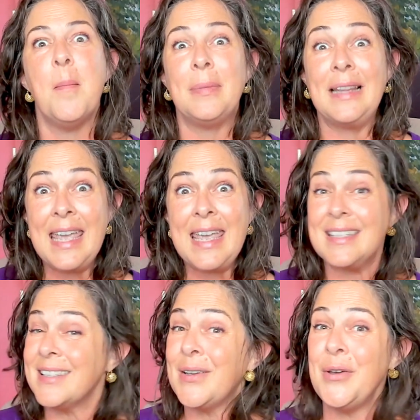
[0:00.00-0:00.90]

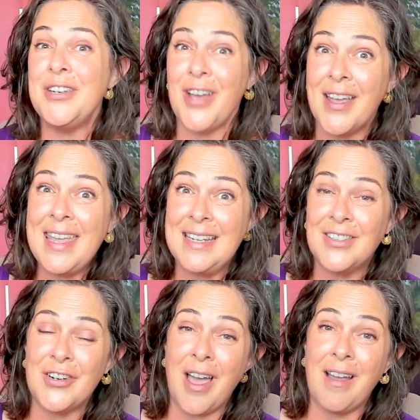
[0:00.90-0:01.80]
please go to
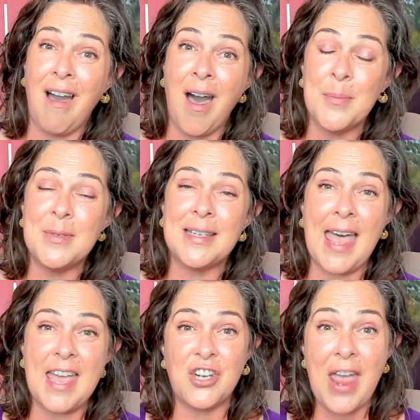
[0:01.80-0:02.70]

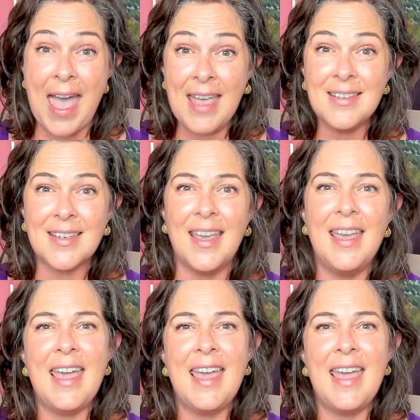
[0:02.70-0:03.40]
dogcancer.com/ask